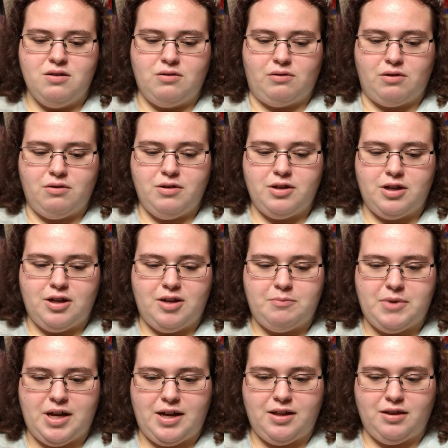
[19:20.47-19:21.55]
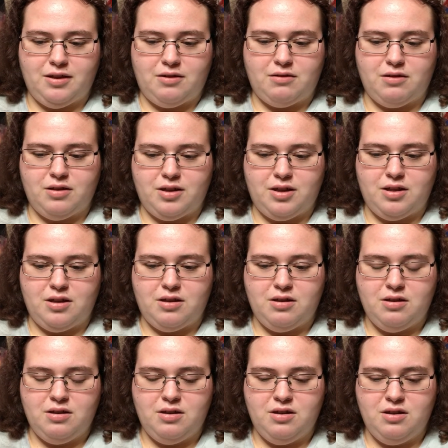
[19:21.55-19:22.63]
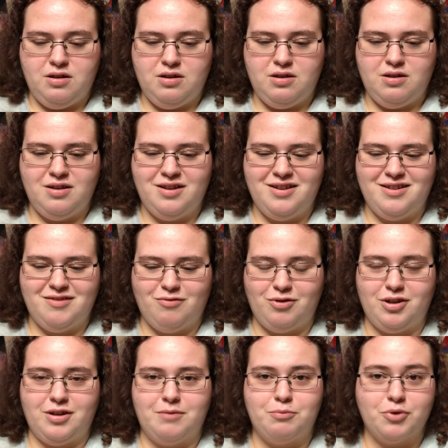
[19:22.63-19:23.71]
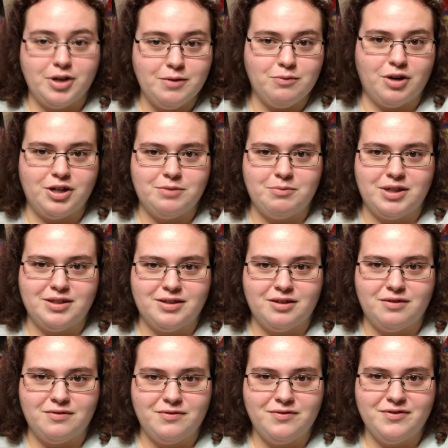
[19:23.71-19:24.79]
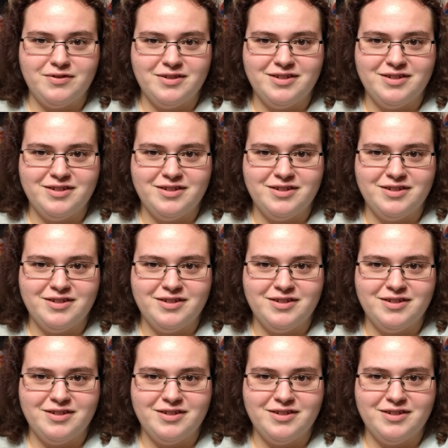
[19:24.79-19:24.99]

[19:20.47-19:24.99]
Growing up, I literally would brainwash myself